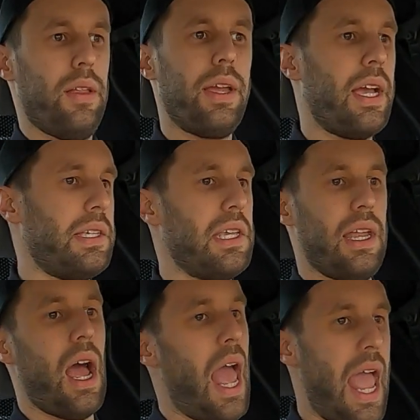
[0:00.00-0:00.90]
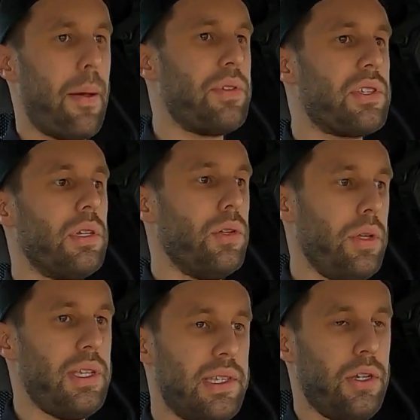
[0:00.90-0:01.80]
Like I said,
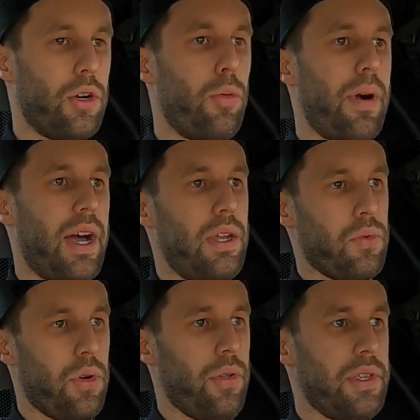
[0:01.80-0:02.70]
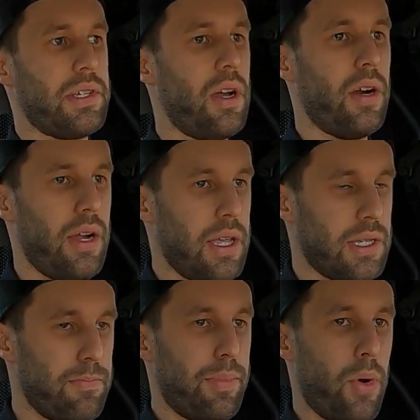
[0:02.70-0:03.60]
absolutely zero body roll. This car
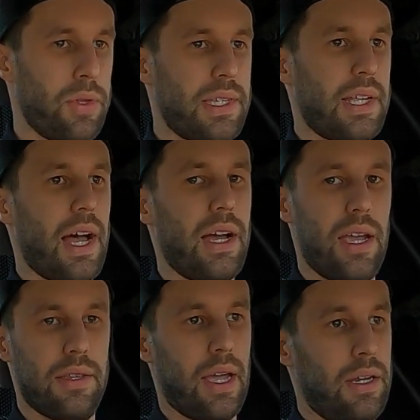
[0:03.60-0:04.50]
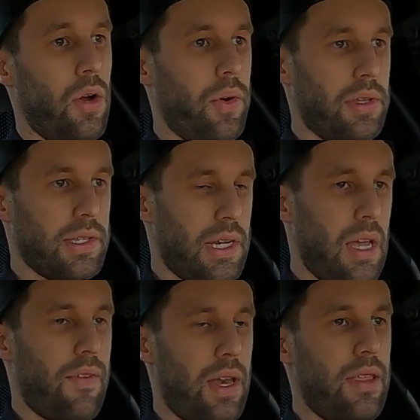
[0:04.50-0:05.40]
is bone stock. It, I know it doesn't
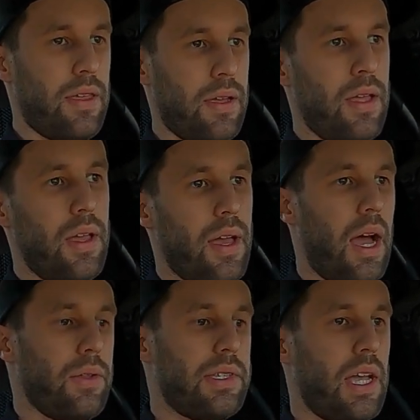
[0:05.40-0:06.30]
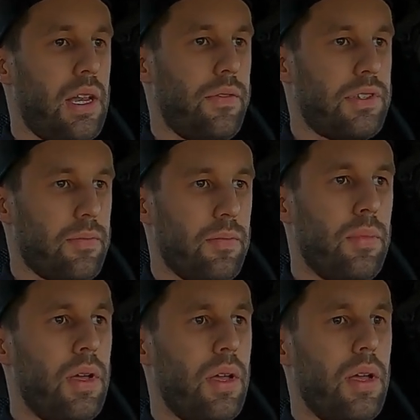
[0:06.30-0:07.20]
have anything outside of
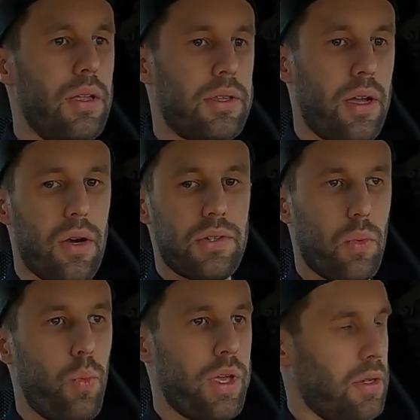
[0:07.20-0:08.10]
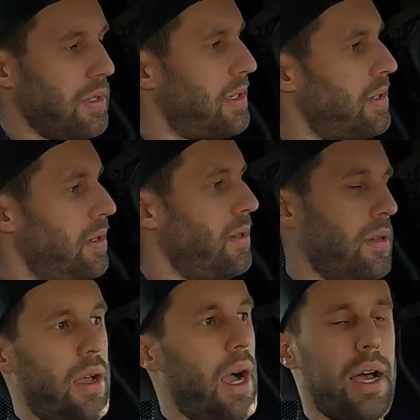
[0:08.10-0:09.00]
some tires and wheels.
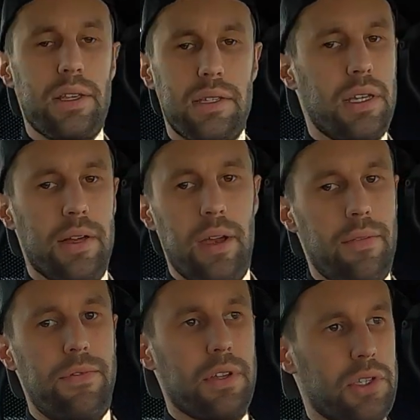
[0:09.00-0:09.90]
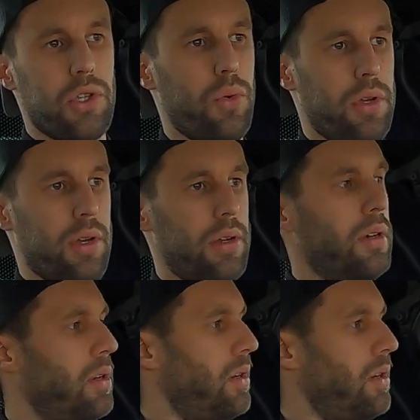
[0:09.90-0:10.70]
Honestly, it, it feels so good.